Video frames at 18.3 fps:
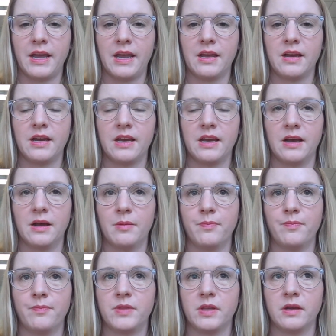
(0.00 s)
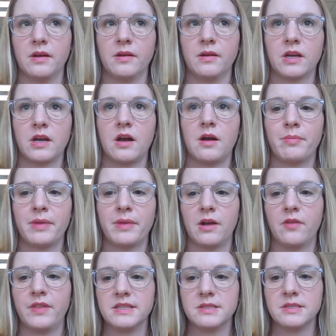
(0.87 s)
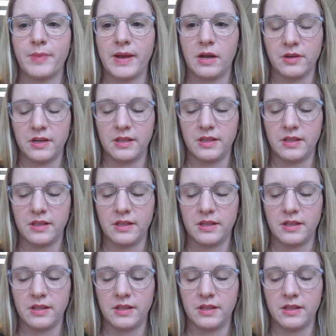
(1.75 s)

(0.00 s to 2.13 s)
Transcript: um, the compound that's bound to the